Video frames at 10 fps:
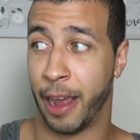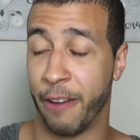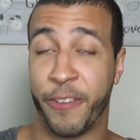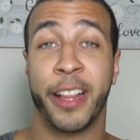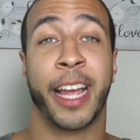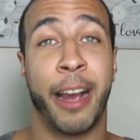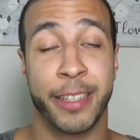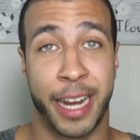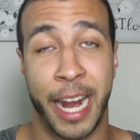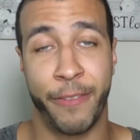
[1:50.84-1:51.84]
I felt like I
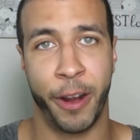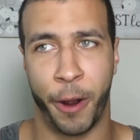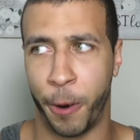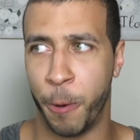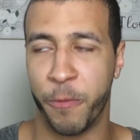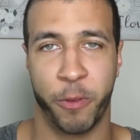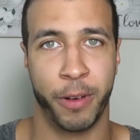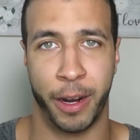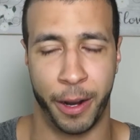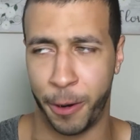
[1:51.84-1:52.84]
was kind of in a
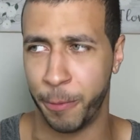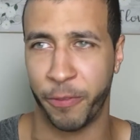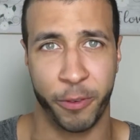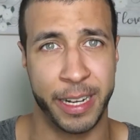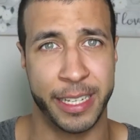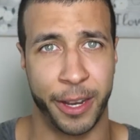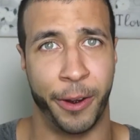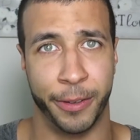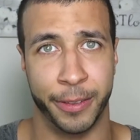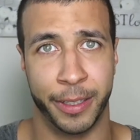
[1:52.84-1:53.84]
home free
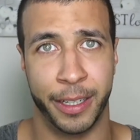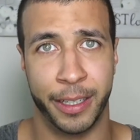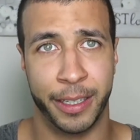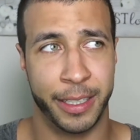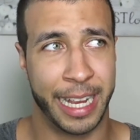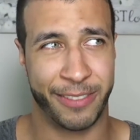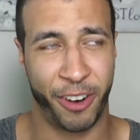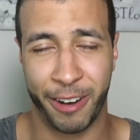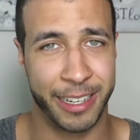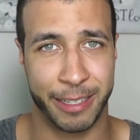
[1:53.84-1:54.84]
zone as
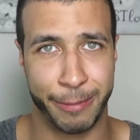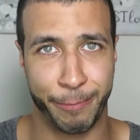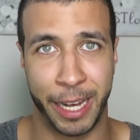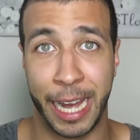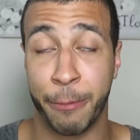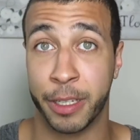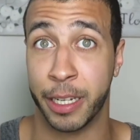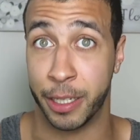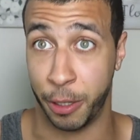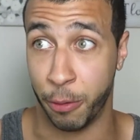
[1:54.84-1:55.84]
far as being able
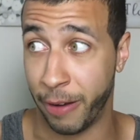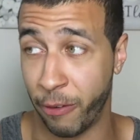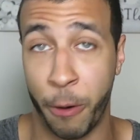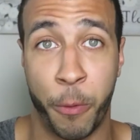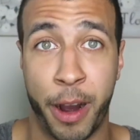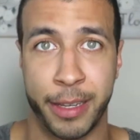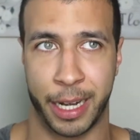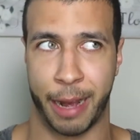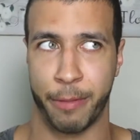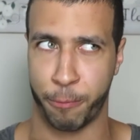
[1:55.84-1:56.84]
to do whatever I want.
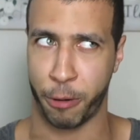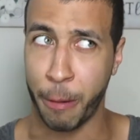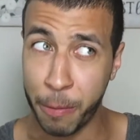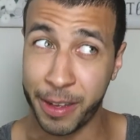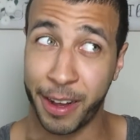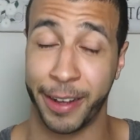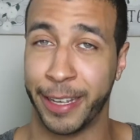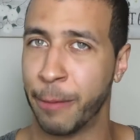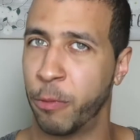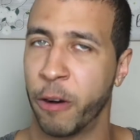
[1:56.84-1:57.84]
Like, I'm probably not
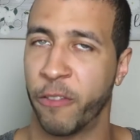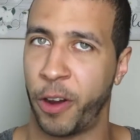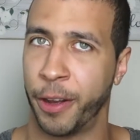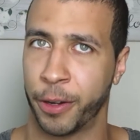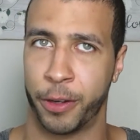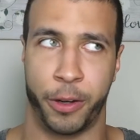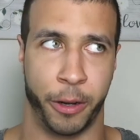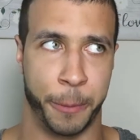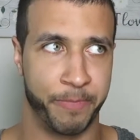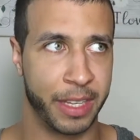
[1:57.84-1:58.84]
gonna get more vulgar
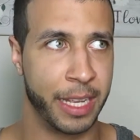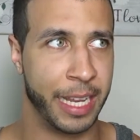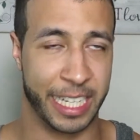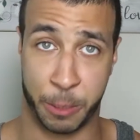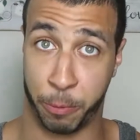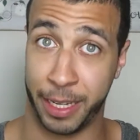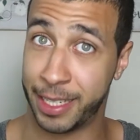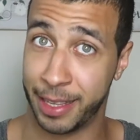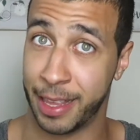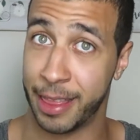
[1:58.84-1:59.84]
or
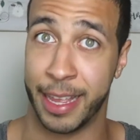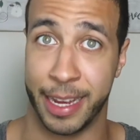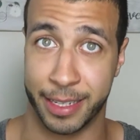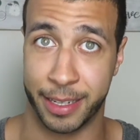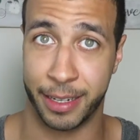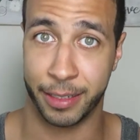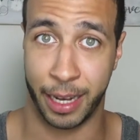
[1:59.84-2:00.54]
explicit than this.